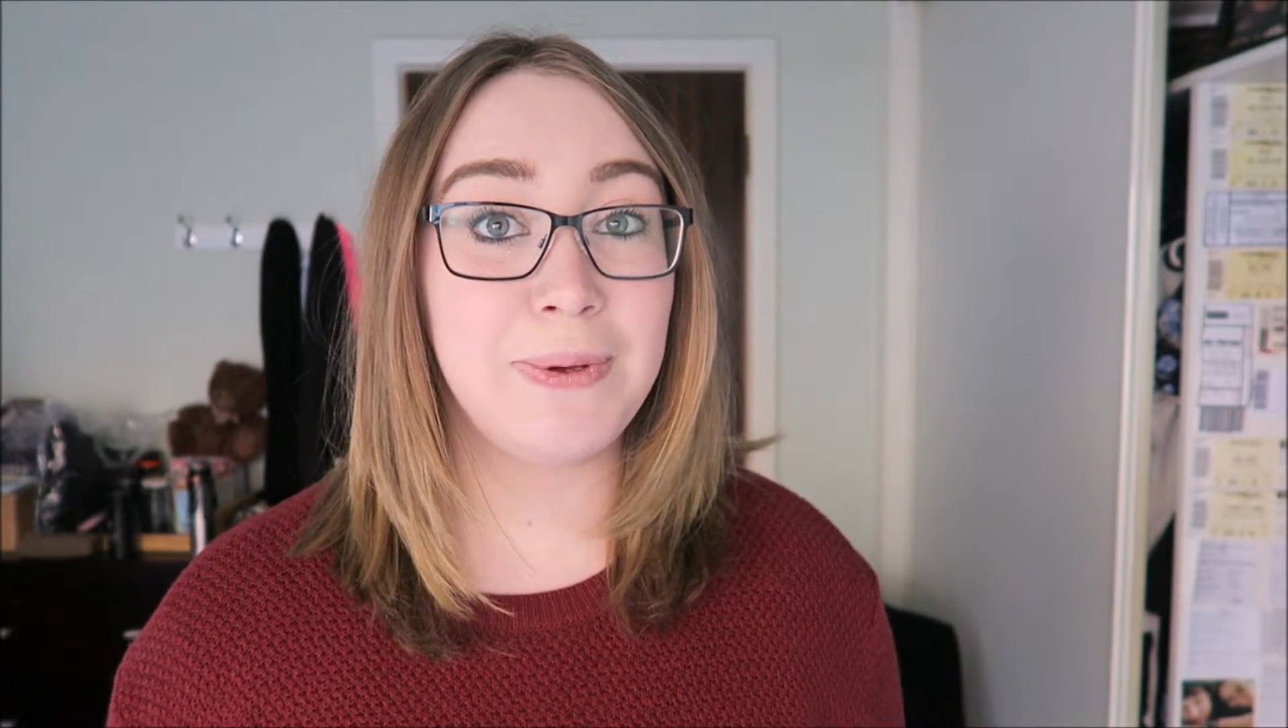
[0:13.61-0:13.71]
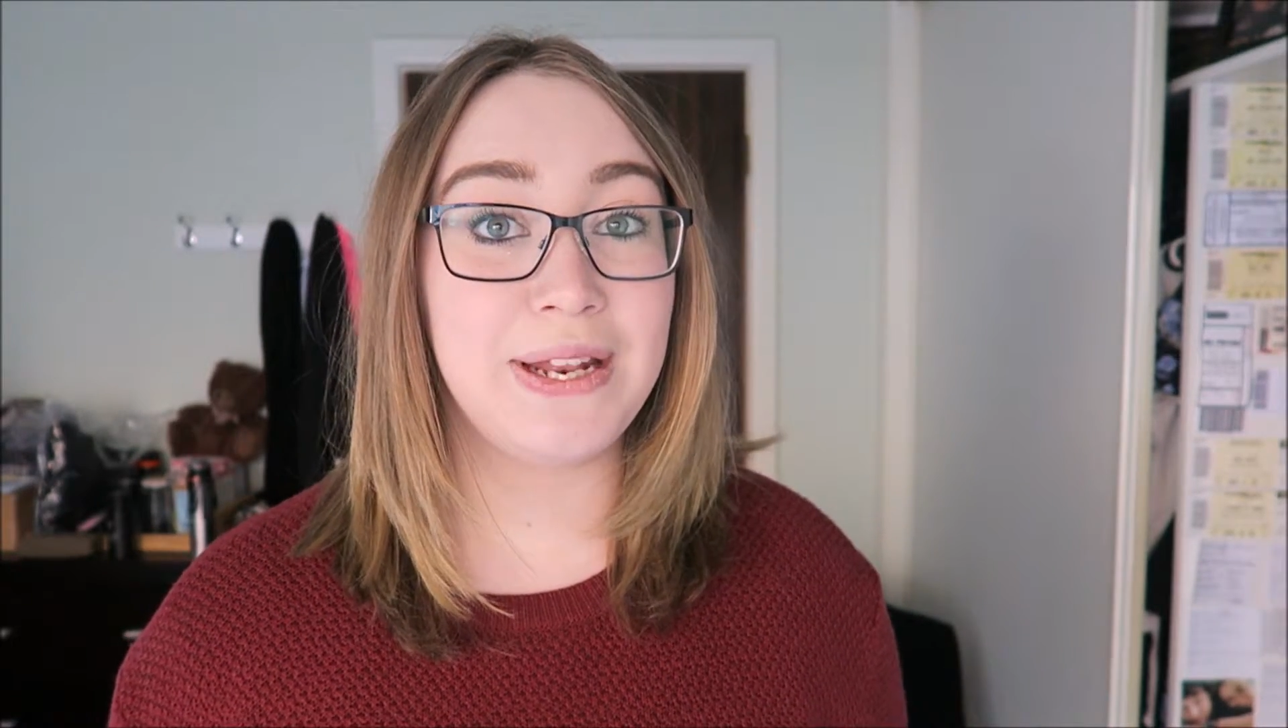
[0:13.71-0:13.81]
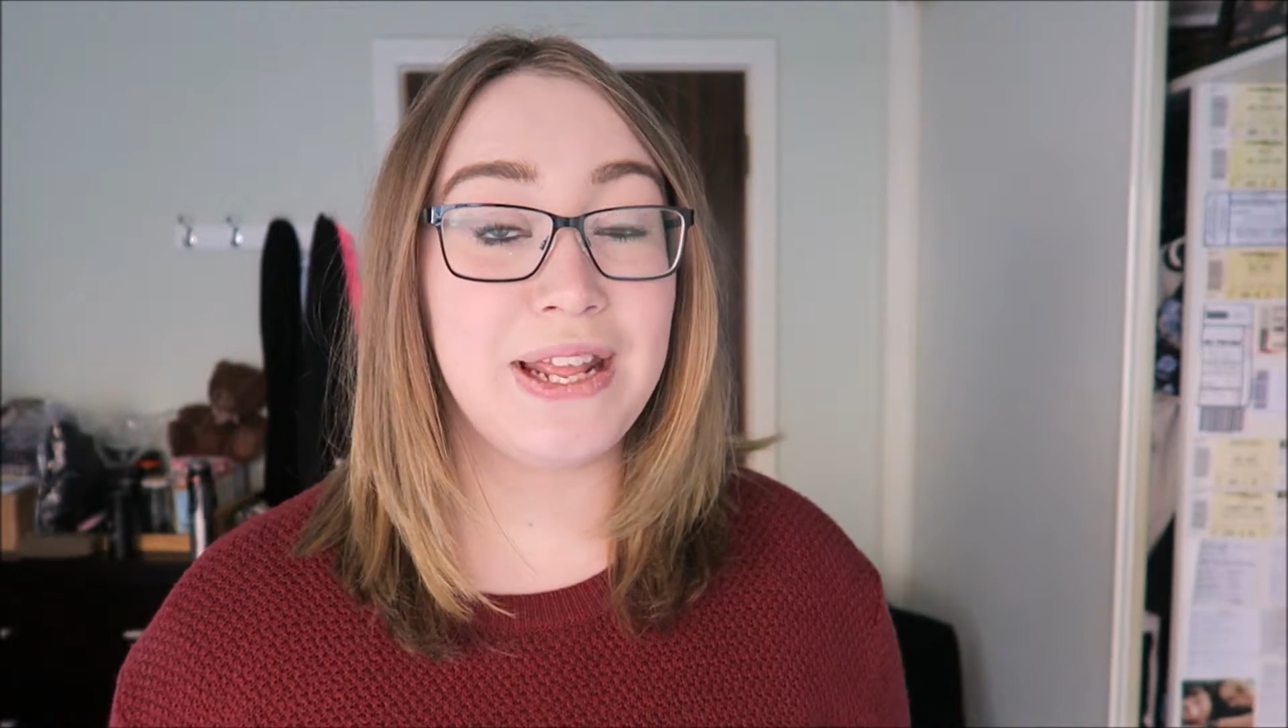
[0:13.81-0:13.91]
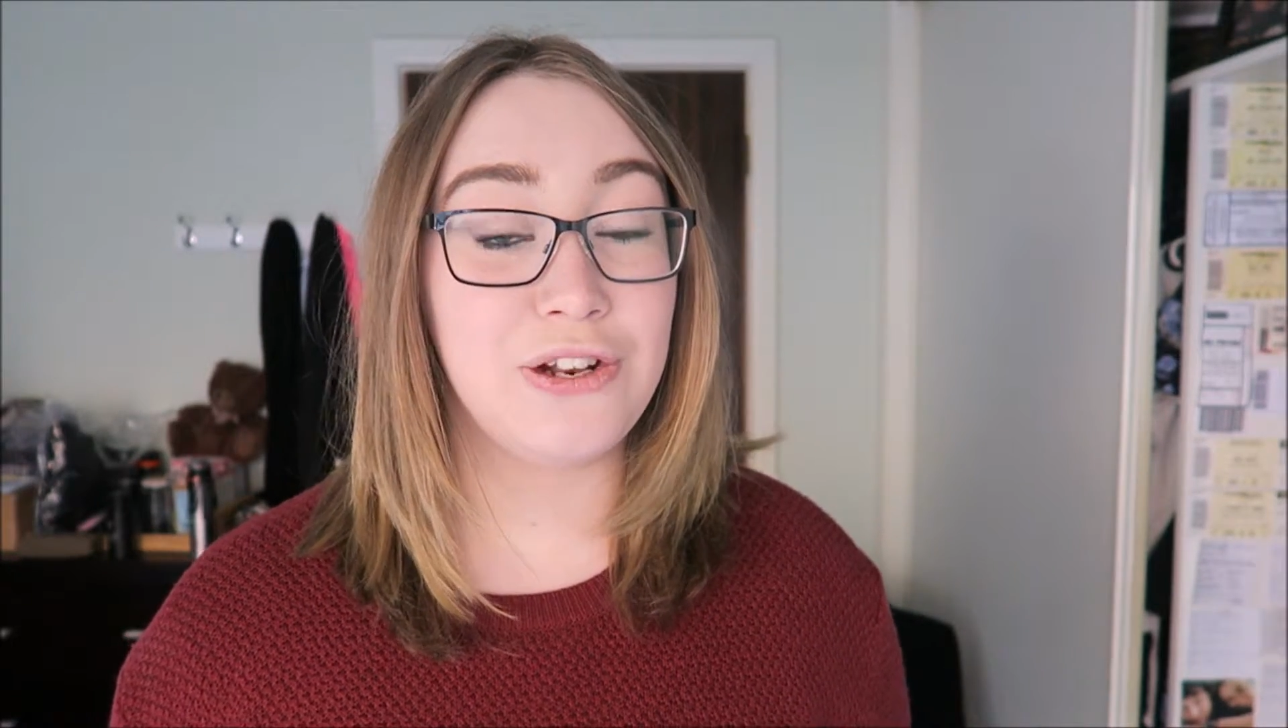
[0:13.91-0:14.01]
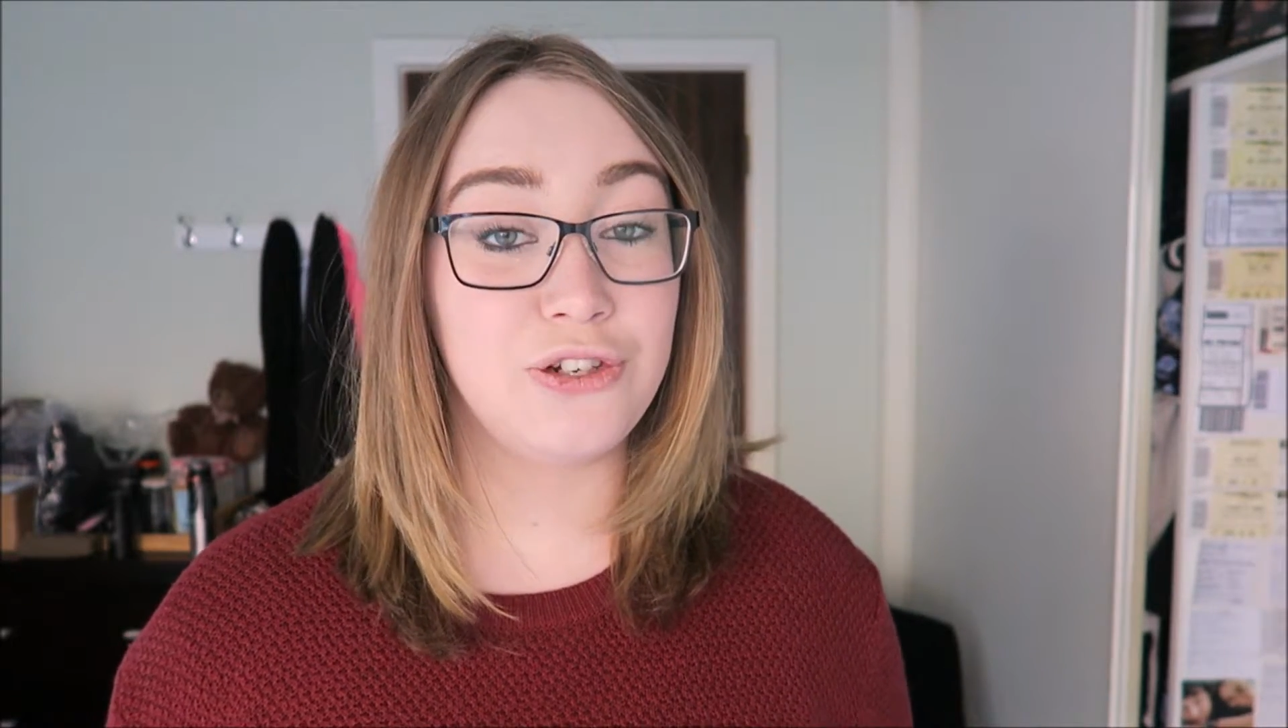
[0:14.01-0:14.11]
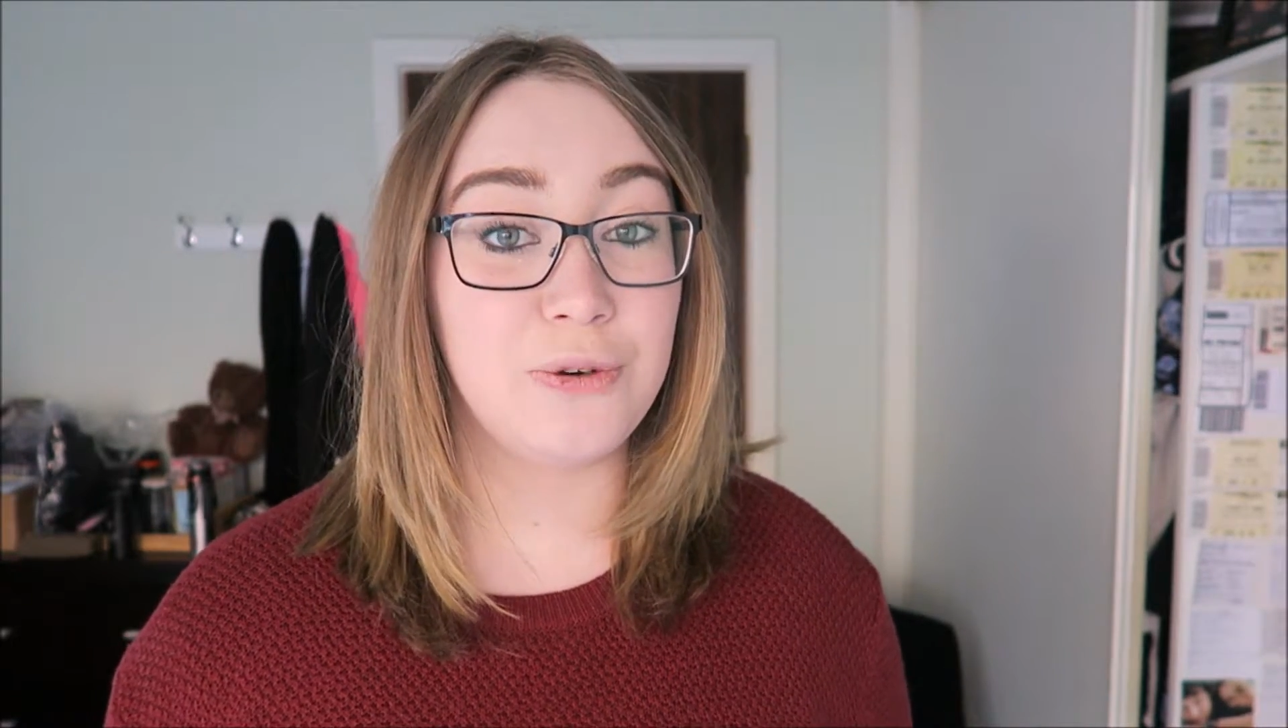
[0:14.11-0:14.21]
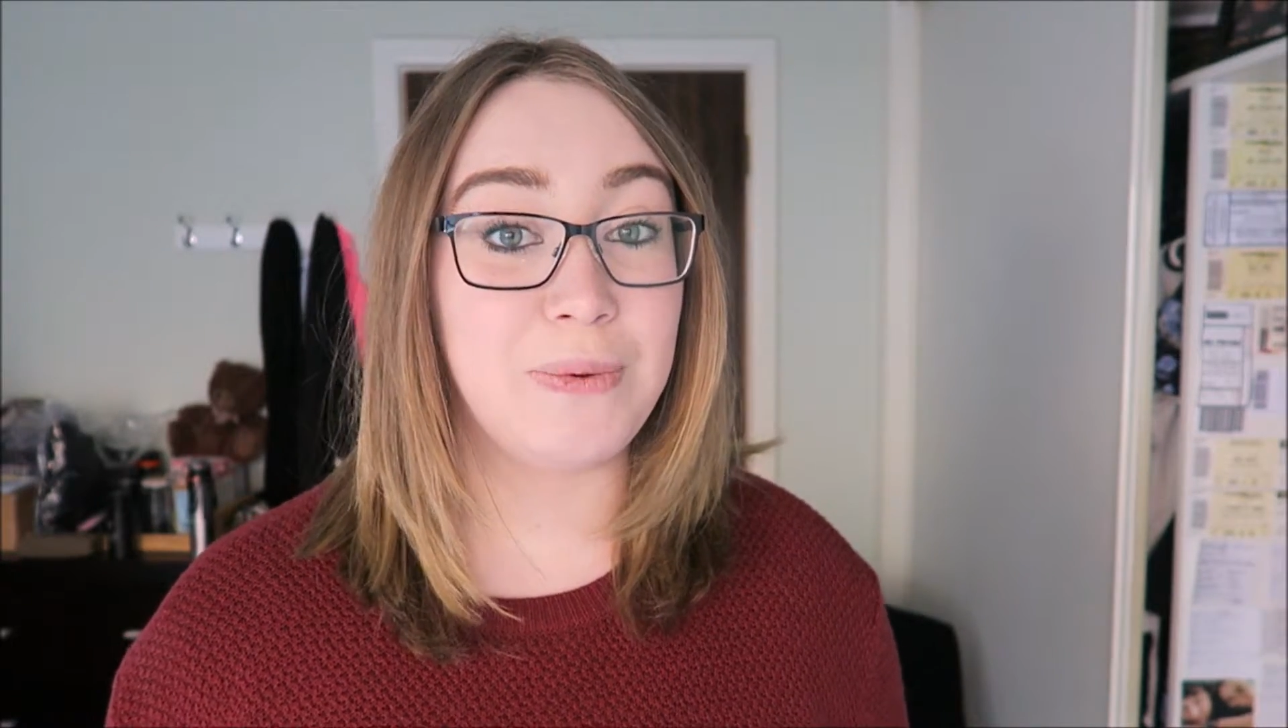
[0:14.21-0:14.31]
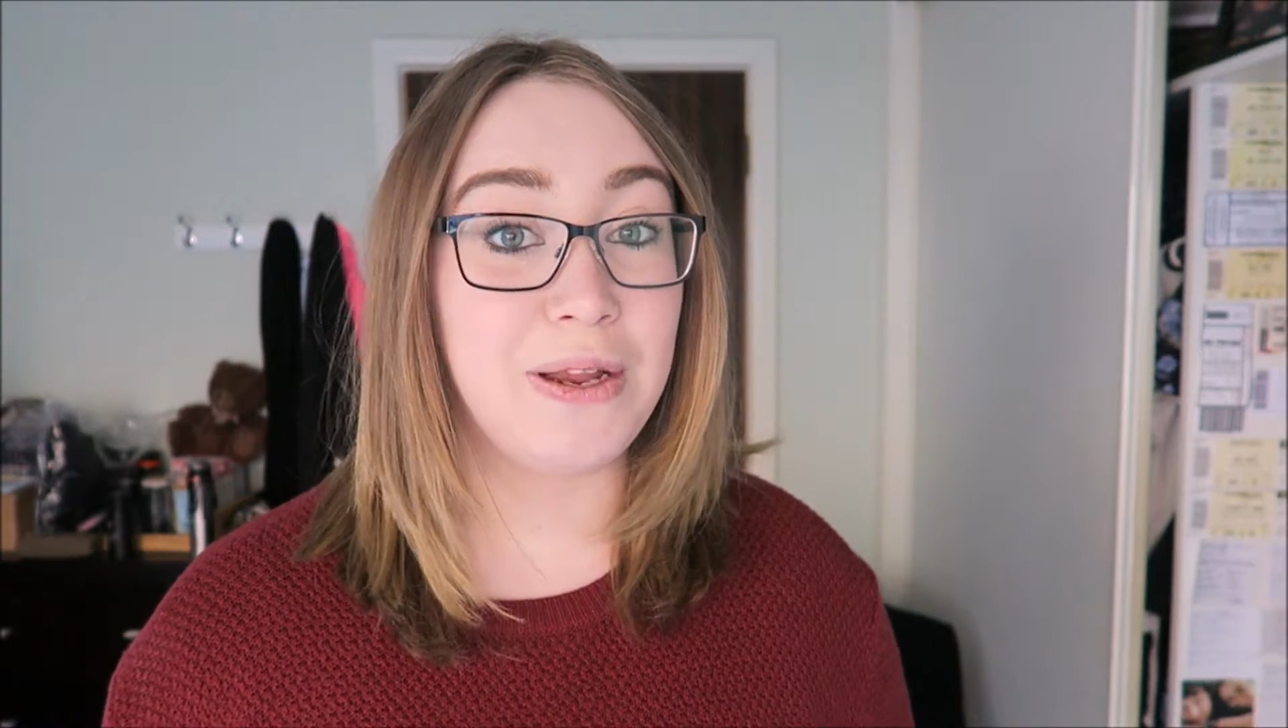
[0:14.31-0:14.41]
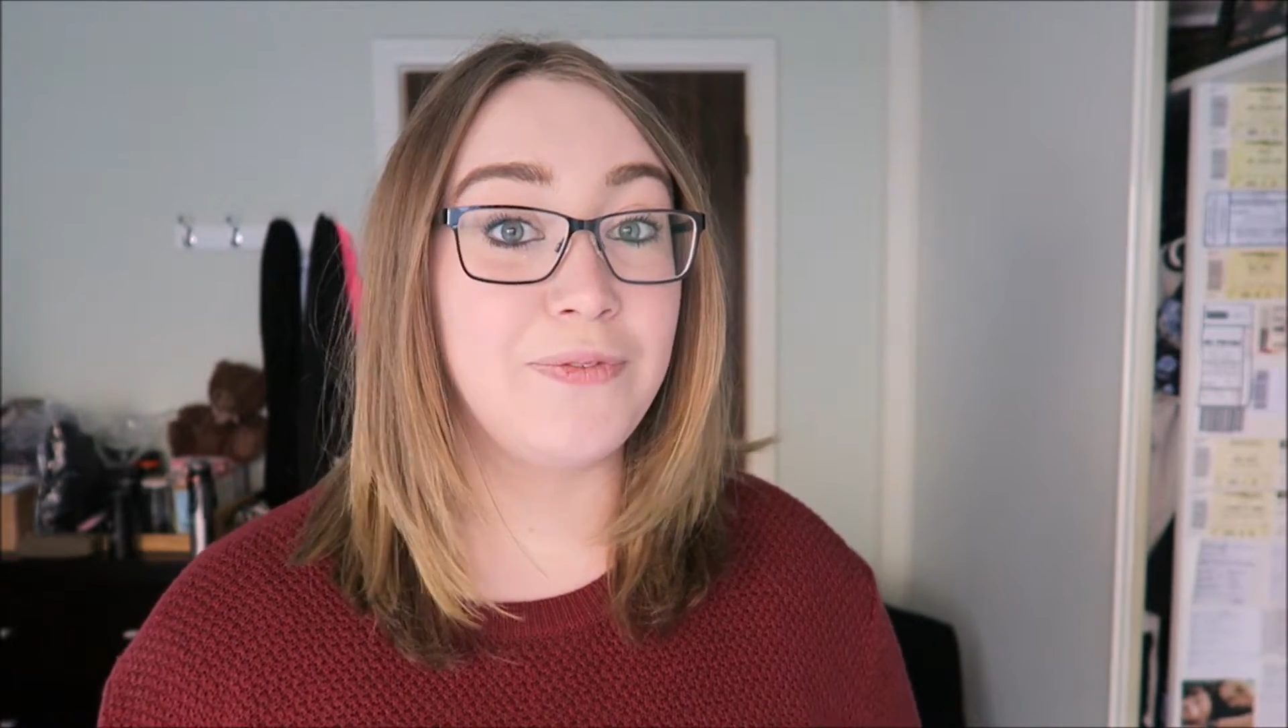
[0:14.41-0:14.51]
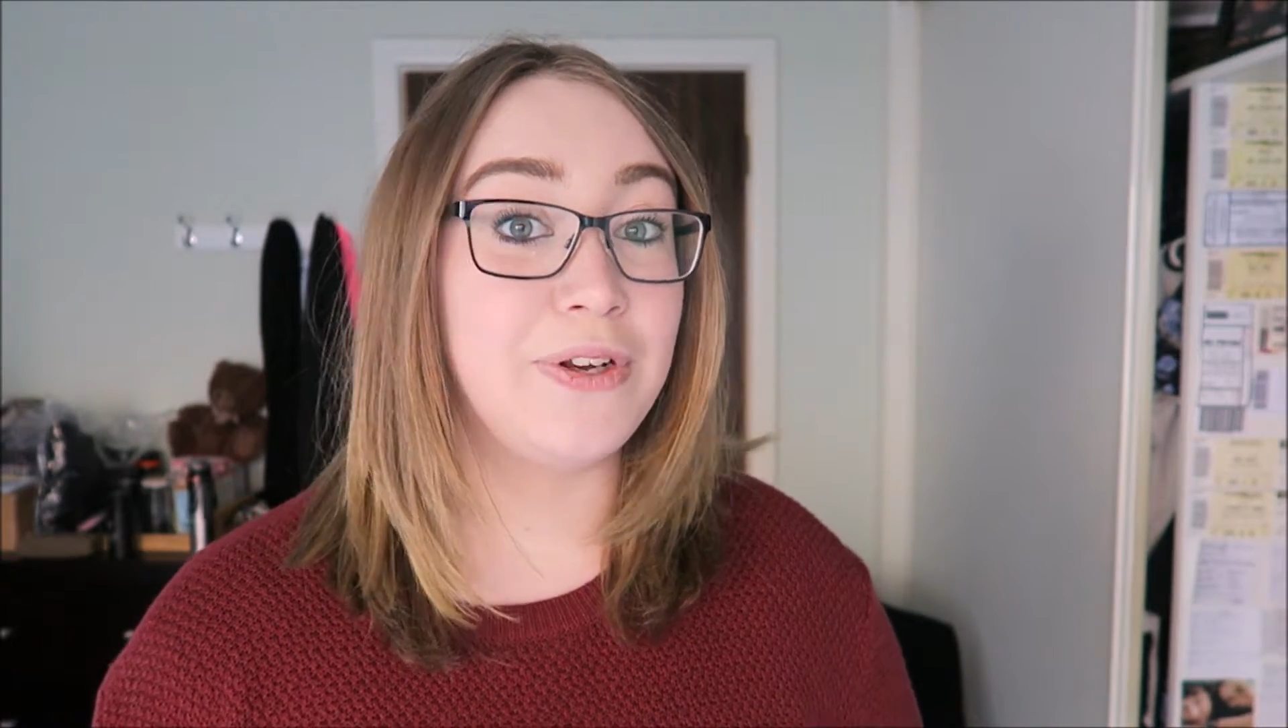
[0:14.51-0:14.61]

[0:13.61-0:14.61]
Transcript: but it should be